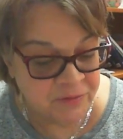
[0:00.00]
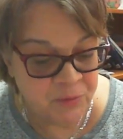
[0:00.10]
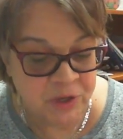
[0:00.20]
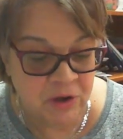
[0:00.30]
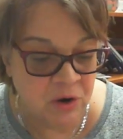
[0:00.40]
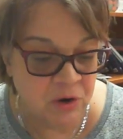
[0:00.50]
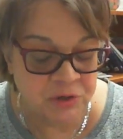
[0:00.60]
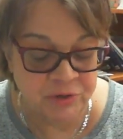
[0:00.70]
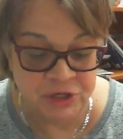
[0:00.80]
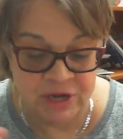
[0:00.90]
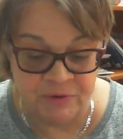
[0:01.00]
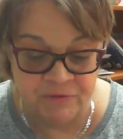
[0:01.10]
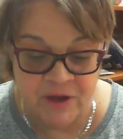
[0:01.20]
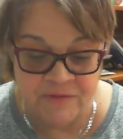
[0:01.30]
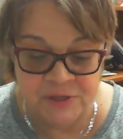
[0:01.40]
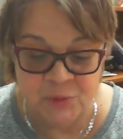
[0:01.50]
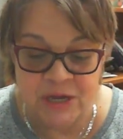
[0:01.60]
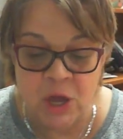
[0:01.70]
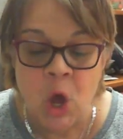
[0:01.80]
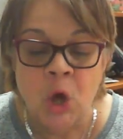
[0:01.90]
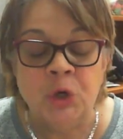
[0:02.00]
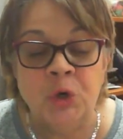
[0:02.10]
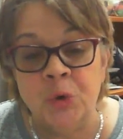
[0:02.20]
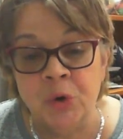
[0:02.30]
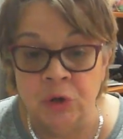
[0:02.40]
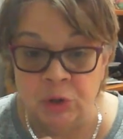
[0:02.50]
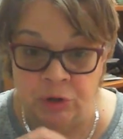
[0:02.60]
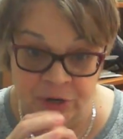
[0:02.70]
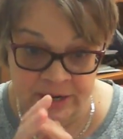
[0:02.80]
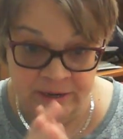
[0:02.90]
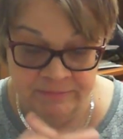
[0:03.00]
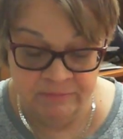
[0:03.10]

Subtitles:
We are doing chapter 5 this week, neural learning.